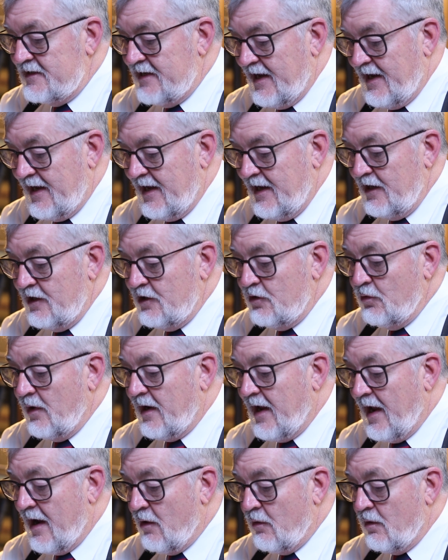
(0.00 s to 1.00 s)
taking
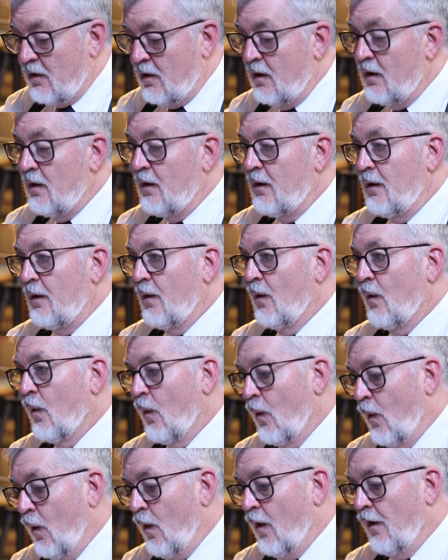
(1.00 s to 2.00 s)
into account
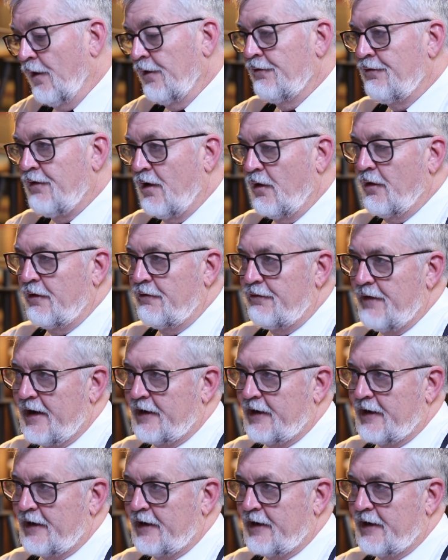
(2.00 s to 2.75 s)
all the following